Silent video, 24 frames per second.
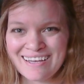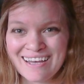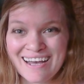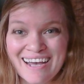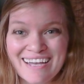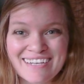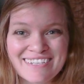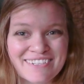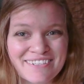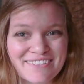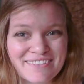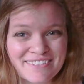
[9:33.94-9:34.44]

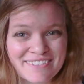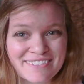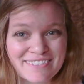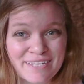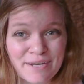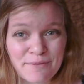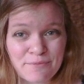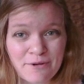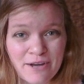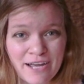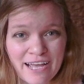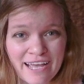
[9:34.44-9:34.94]
I took the
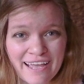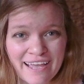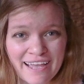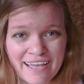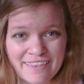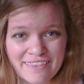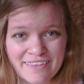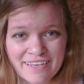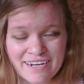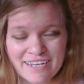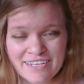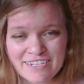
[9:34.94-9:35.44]
subway
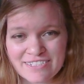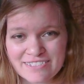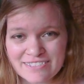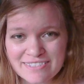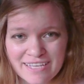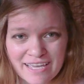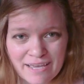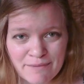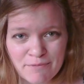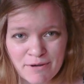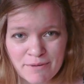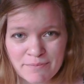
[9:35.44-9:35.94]
and then I just
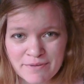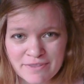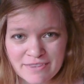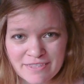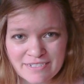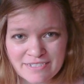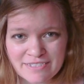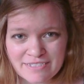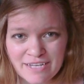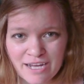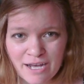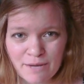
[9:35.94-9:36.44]
came up at the
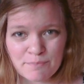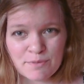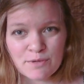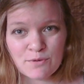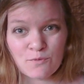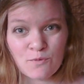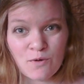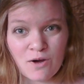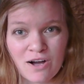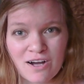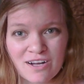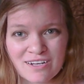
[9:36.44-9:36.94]
stop
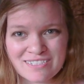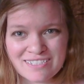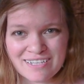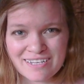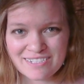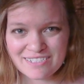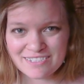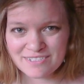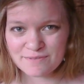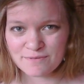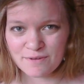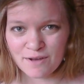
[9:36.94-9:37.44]
and walked. I
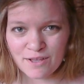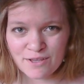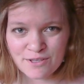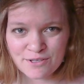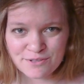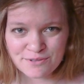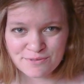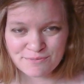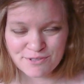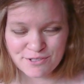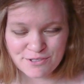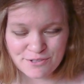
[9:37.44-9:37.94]
just
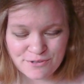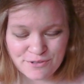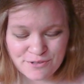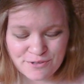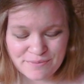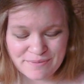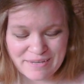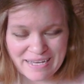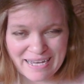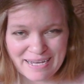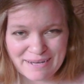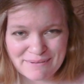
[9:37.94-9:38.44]
followed Google
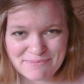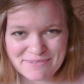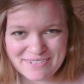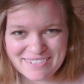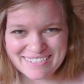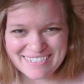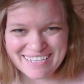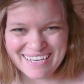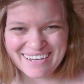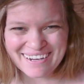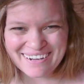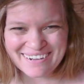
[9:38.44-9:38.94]
Maps,
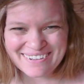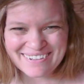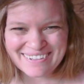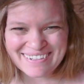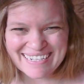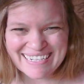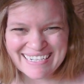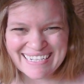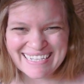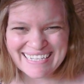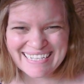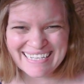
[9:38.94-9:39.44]
so
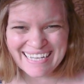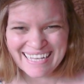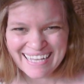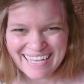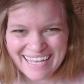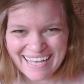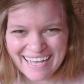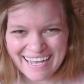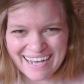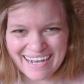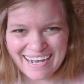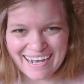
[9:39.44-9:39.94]

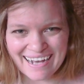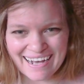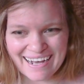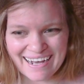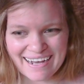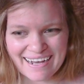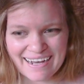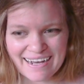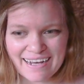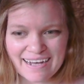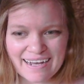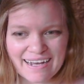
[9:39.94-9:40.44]

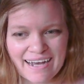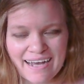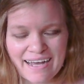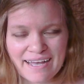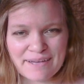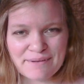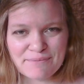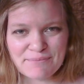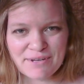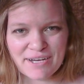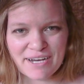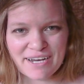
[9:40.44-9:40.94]

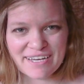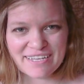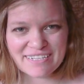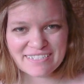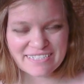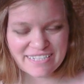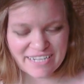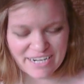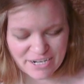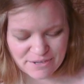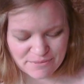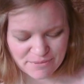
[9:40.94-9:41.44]
I am not
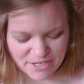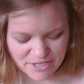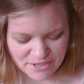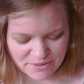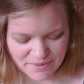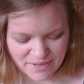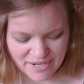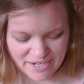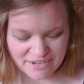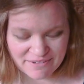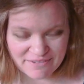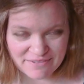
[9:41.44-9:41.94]
terribly
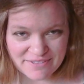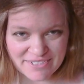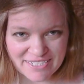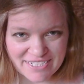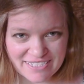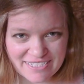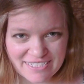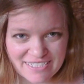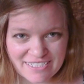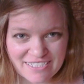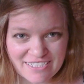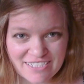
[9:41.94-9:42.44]
aware of
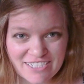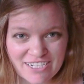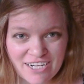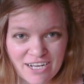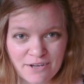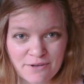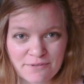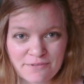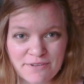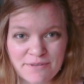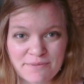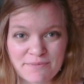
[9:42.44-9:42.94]
DC
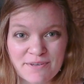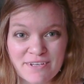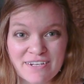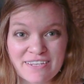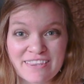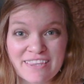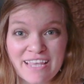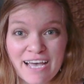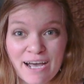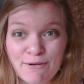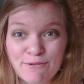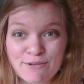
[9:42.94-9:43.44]
geography, but
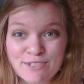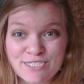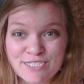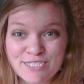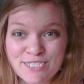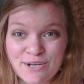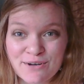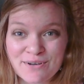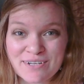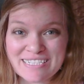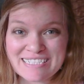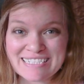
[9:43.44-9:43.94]
that was
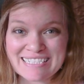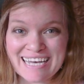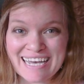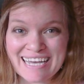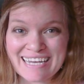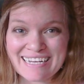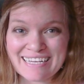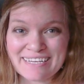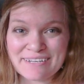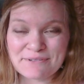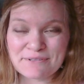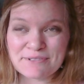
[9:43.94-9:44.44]
so
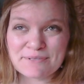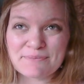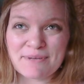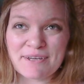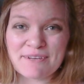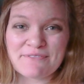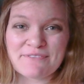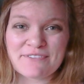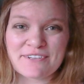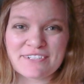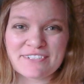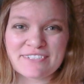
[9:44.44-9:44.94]
exciting. It was
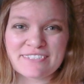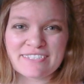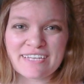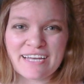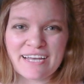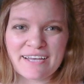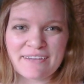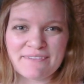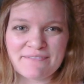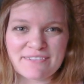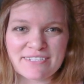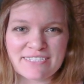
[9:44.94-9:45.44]
my first
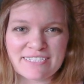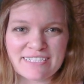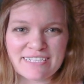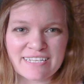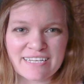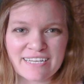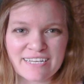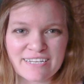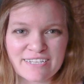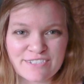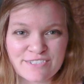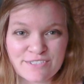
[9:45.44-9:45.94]
time
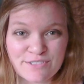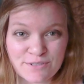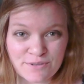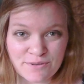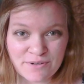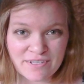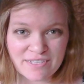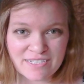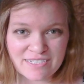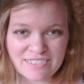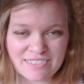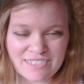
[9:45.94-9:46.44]
visiting a
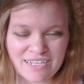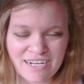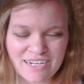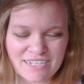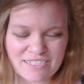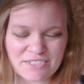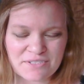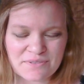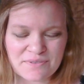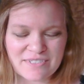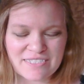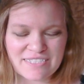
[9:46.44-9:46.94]
store that
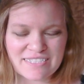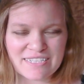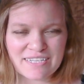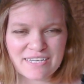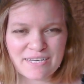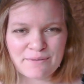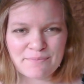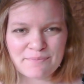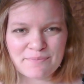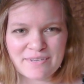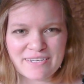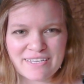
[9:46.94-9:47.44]
stocks Quince &
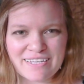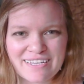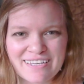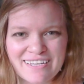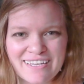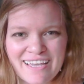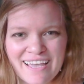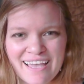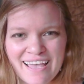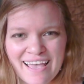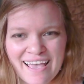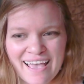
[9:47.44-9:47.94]
Company,